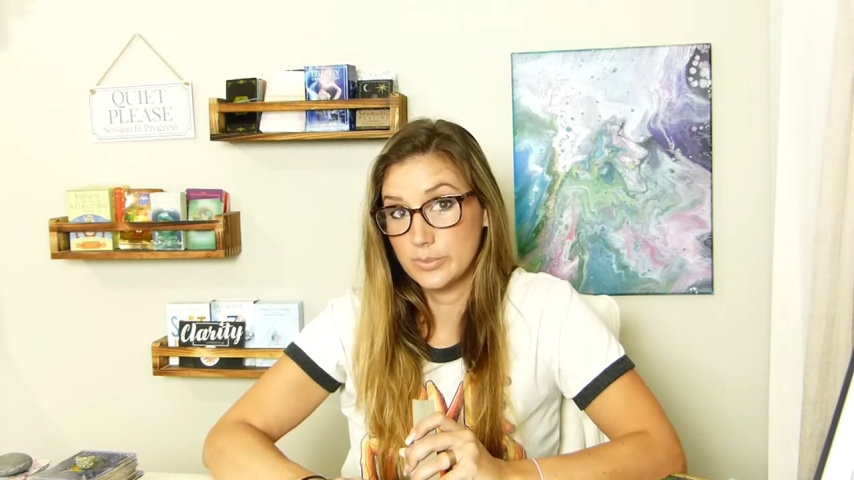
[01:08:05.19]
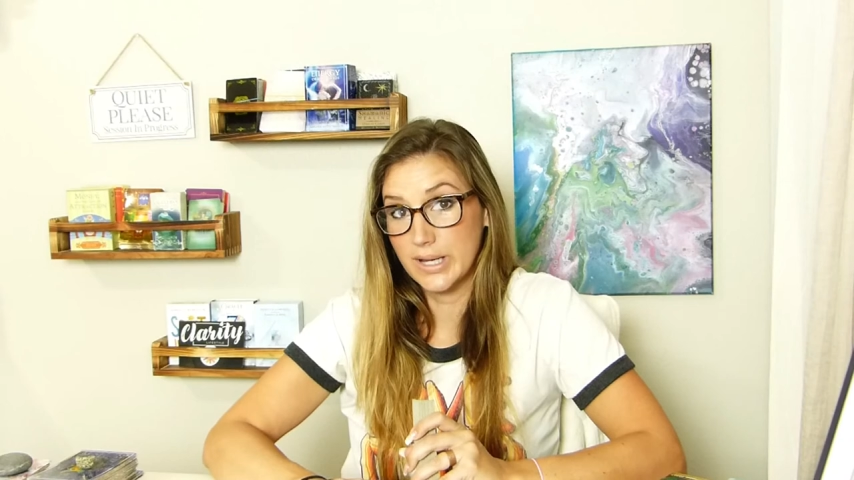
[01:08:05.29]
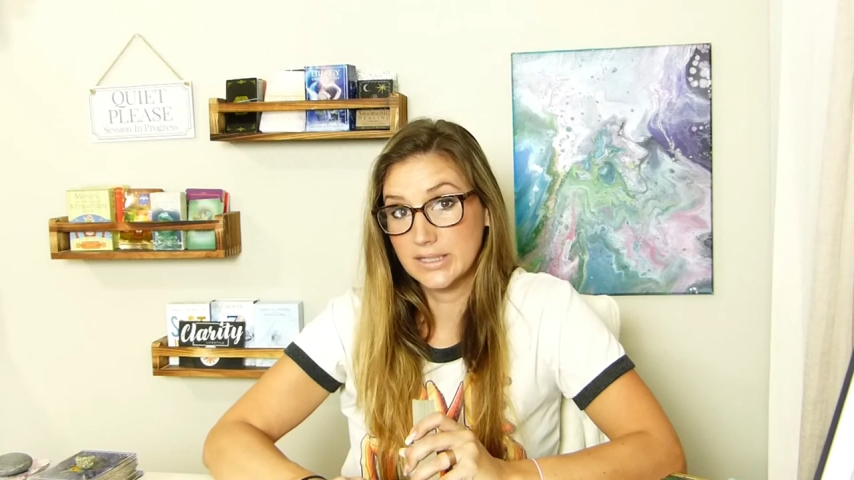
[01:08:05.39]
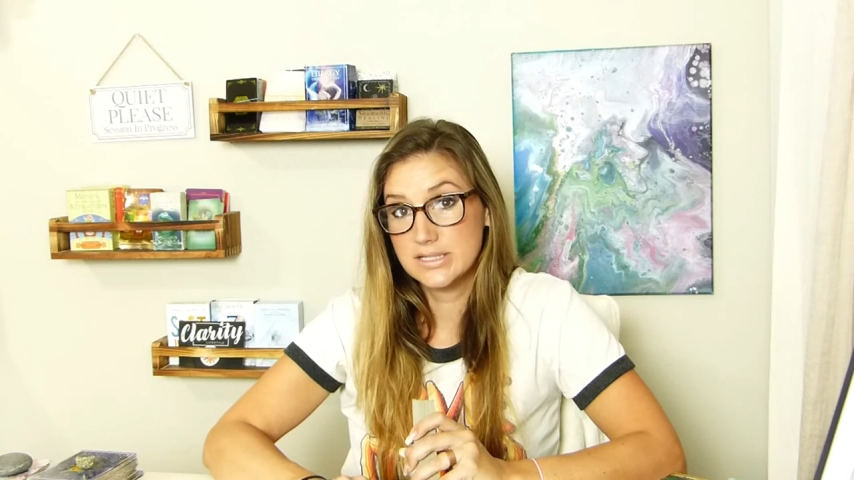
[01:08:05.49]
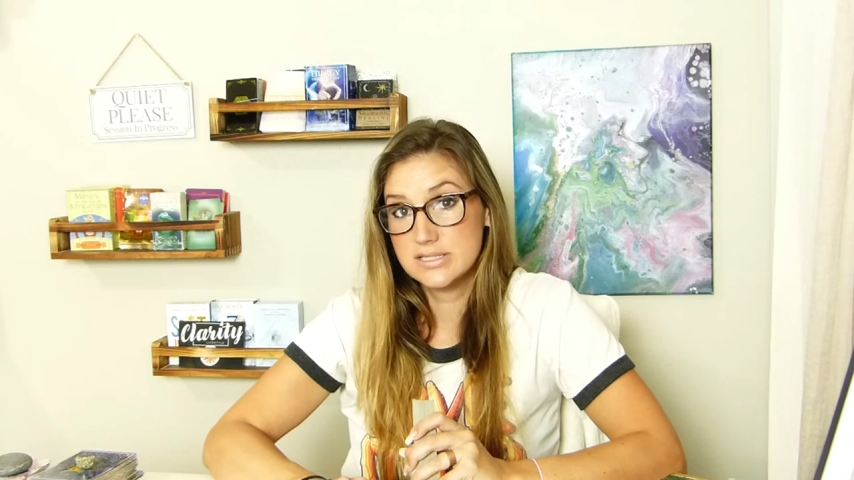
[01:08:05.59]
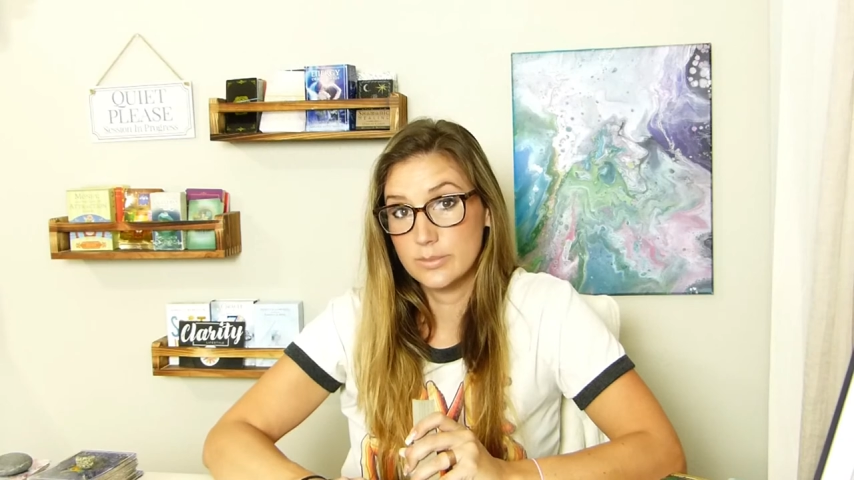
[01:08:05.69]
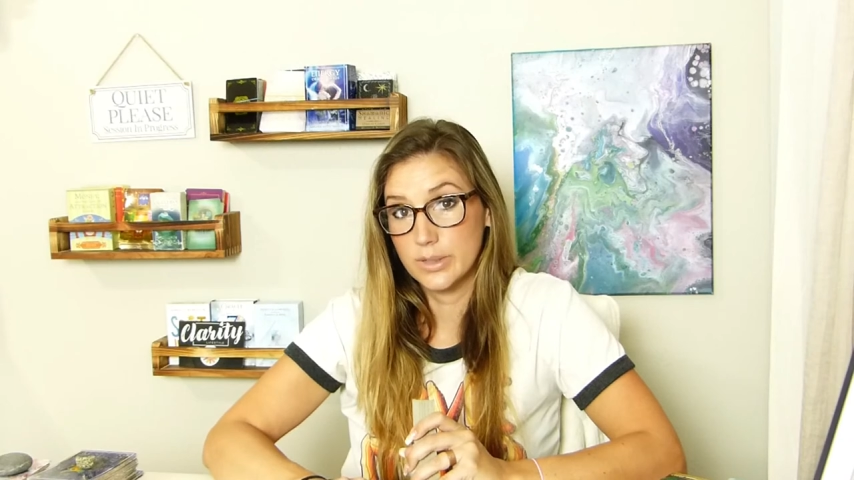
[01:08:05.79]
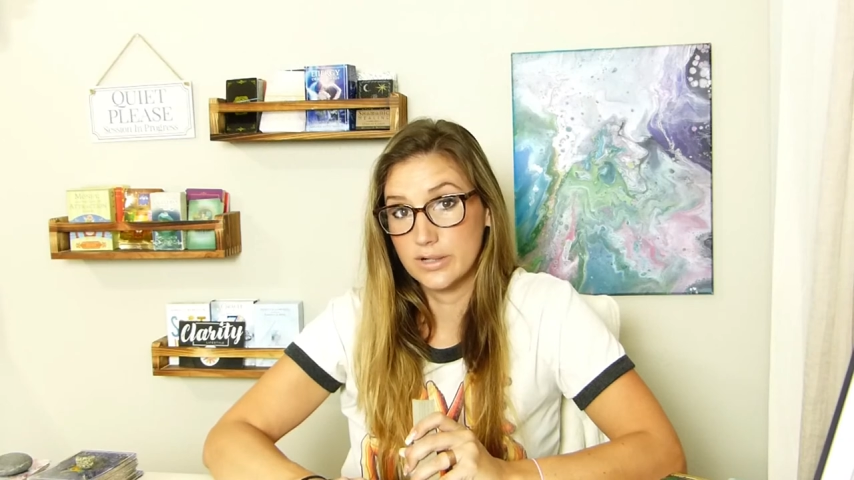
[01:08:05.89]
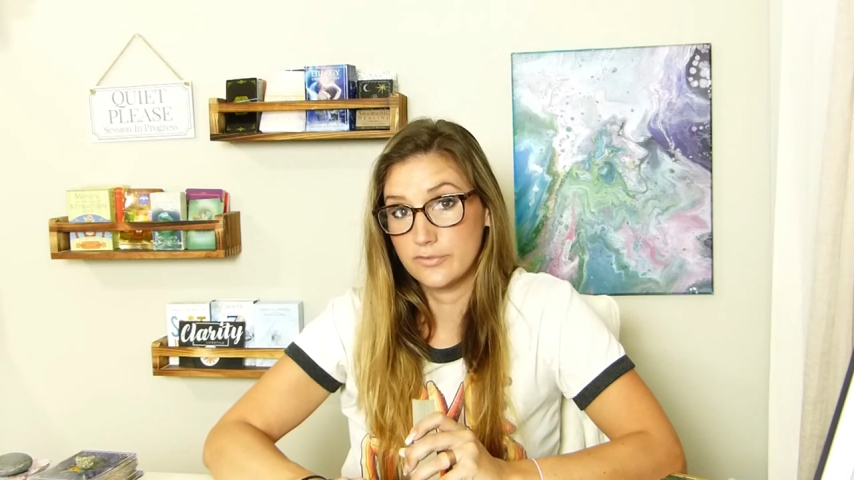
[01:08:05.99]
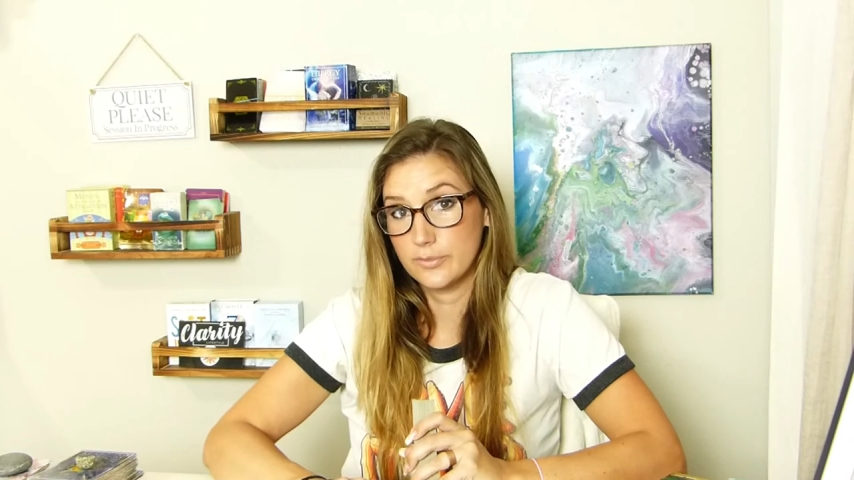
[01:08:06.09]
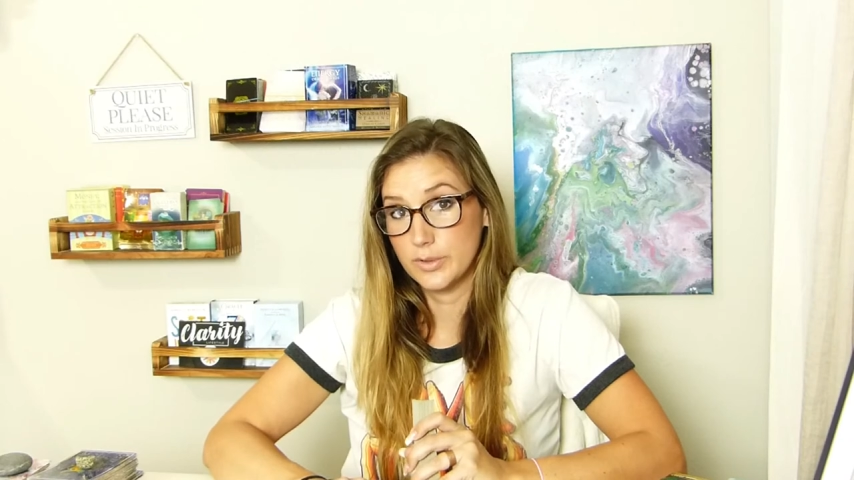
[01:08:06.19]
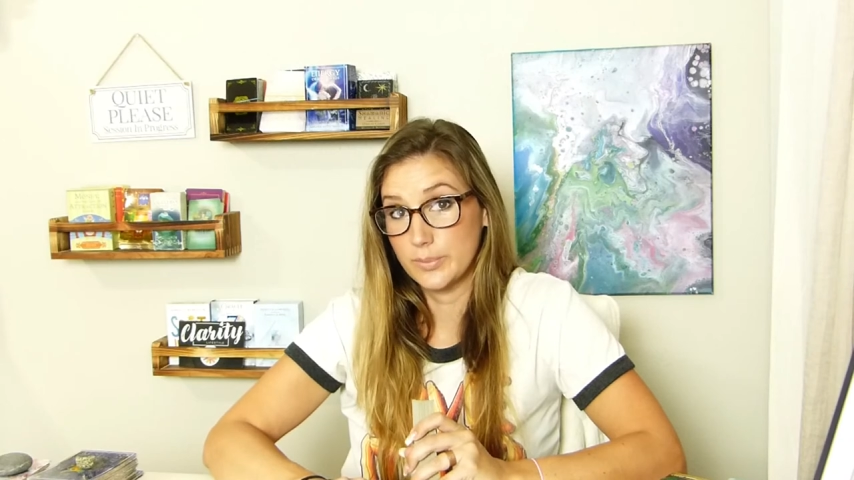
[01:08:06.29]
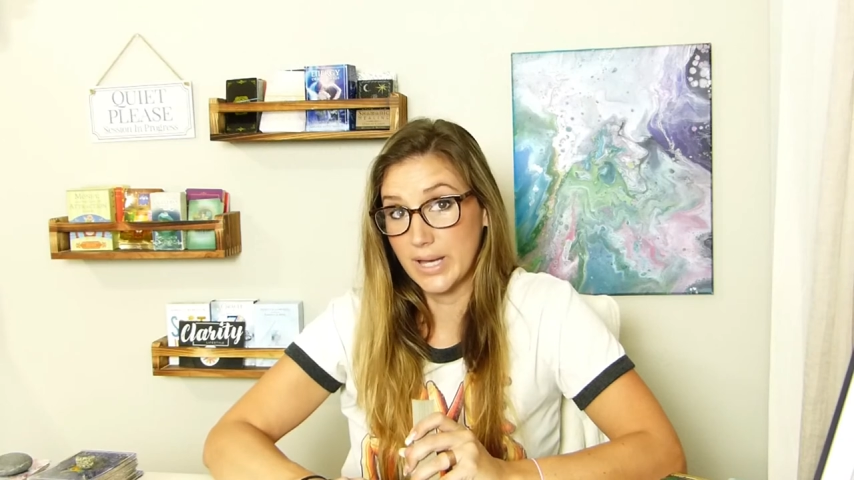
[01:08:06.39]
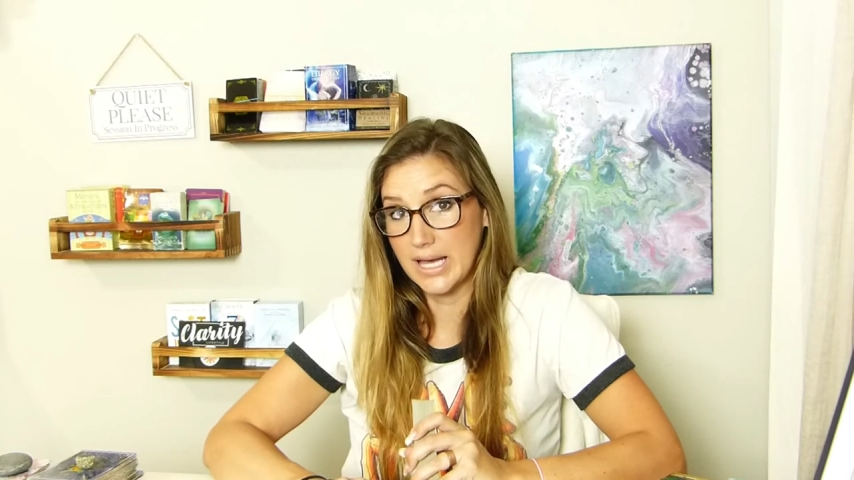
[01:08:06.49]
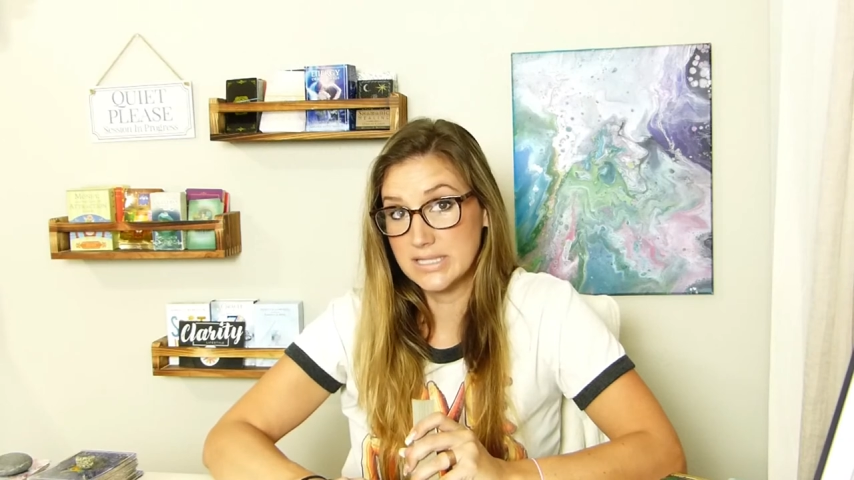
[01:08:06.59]
back to somebody from your
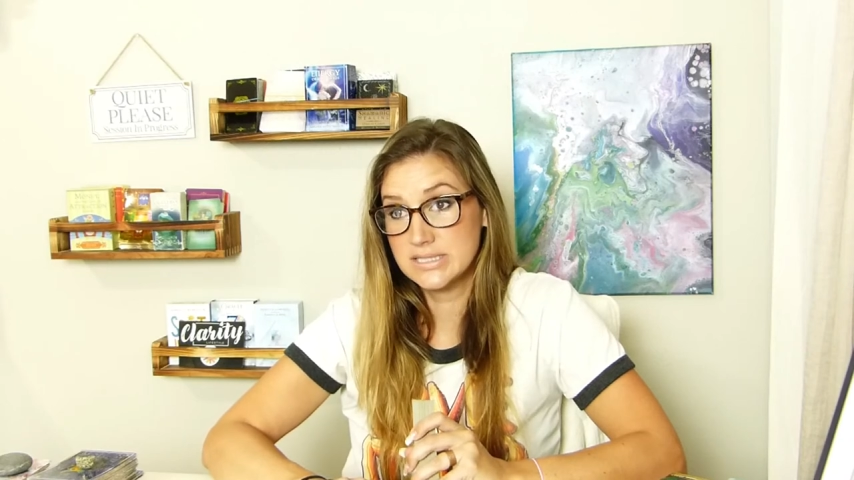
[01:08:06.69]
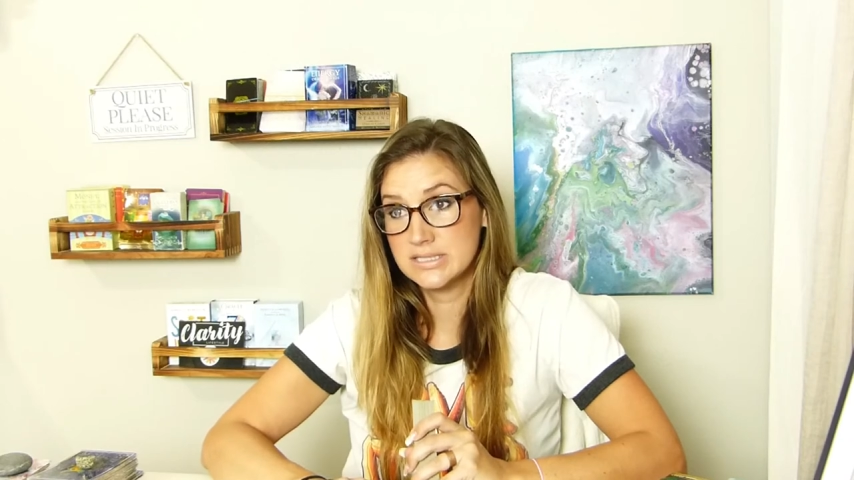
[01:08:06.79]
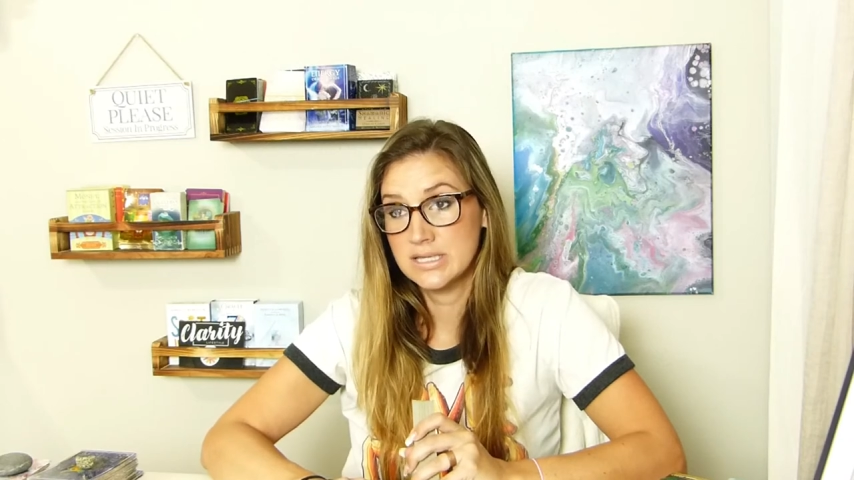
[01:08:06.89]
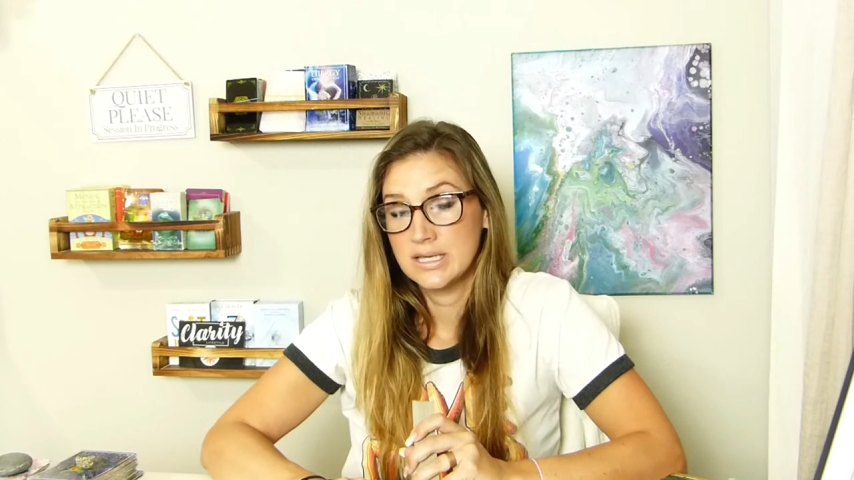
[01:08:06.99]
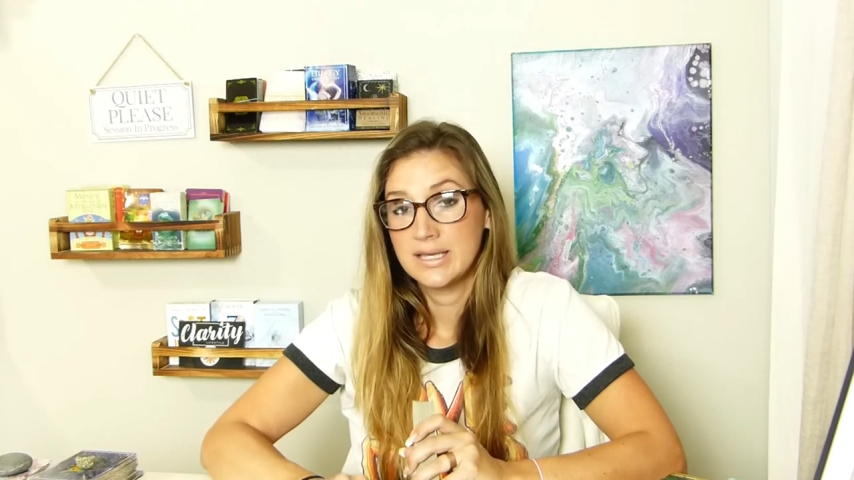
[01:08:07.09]
past